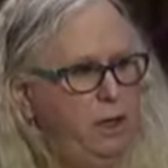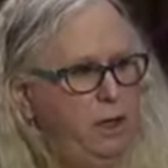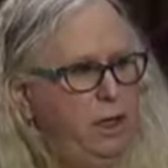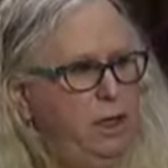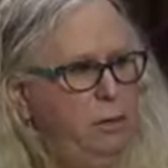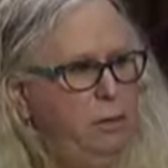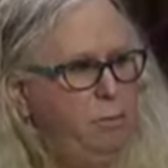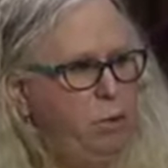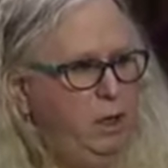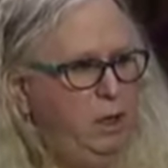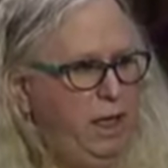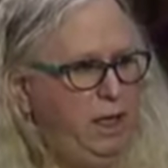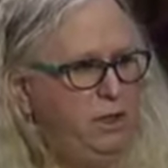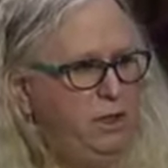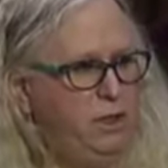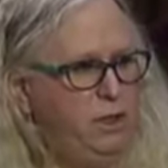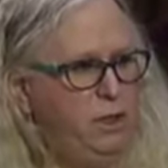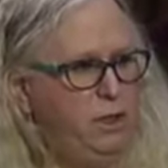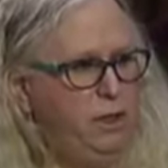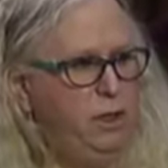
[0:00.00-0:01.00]

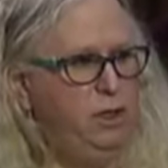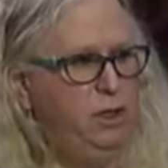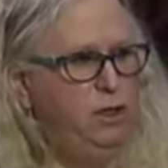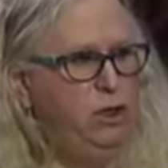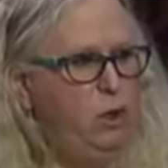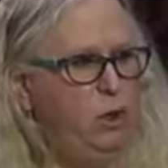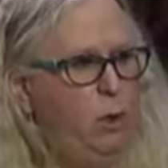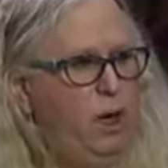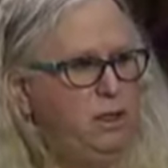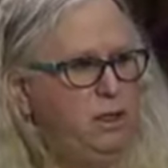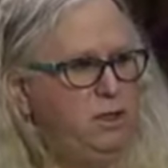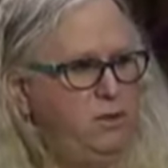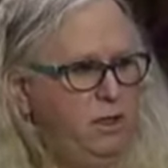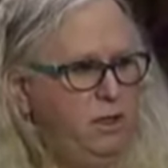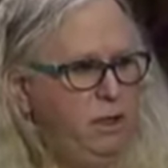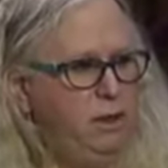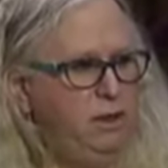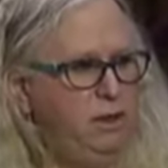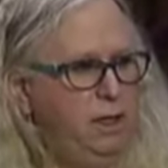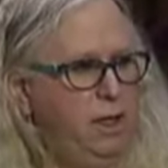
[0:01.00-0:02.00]
complex and nuanced
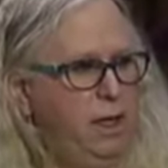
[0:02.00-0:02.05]
field,